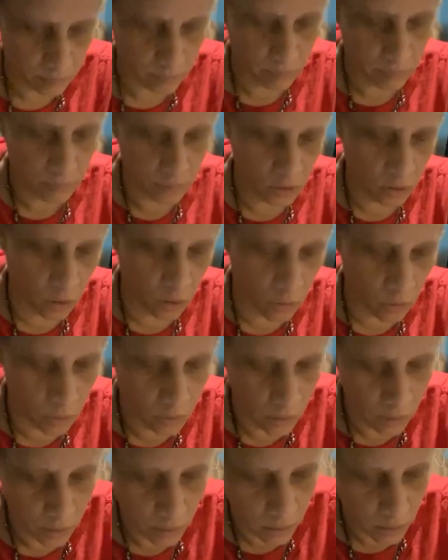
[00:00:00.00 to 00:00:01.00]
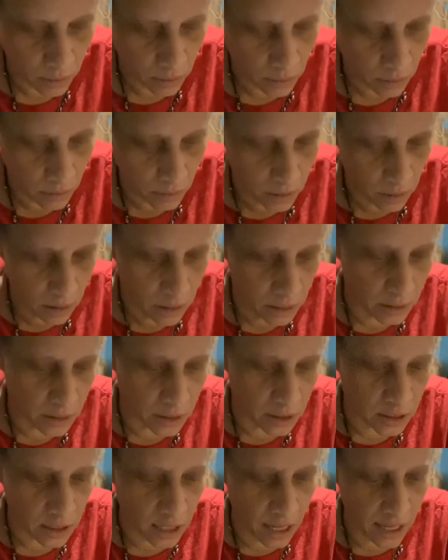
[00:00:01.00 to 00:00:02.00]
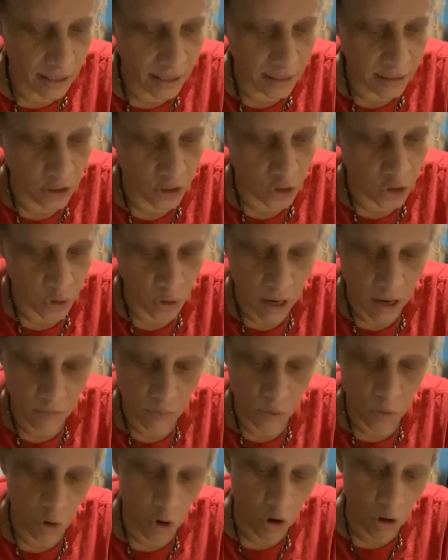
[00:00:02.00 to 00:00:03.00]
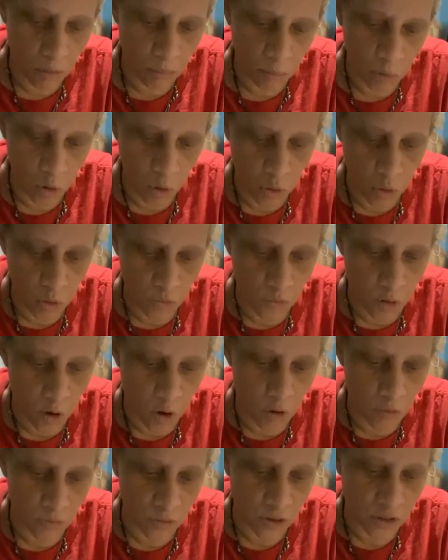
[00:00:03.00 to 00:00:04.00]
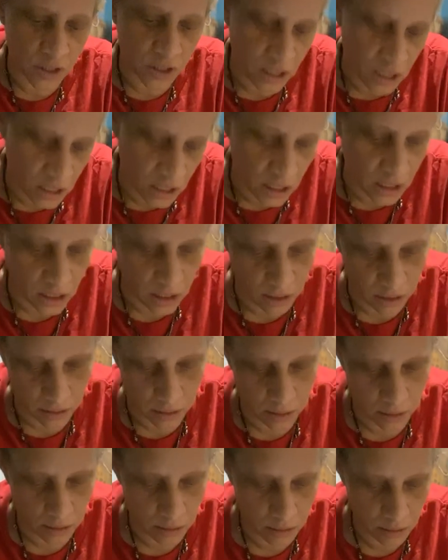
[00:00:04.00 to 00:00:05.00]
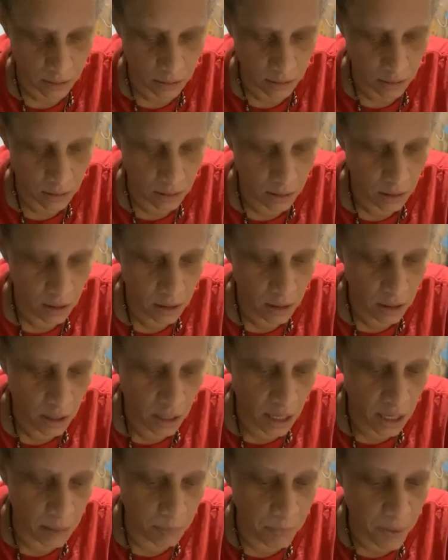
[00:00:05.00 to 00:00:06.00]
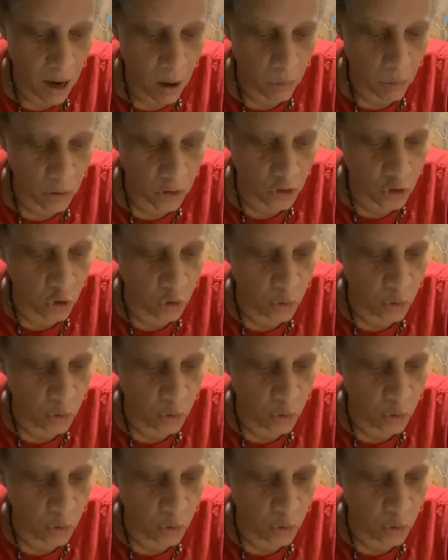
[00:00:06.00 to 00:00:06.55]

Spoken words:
So, deciding to travel or move overseas, and power to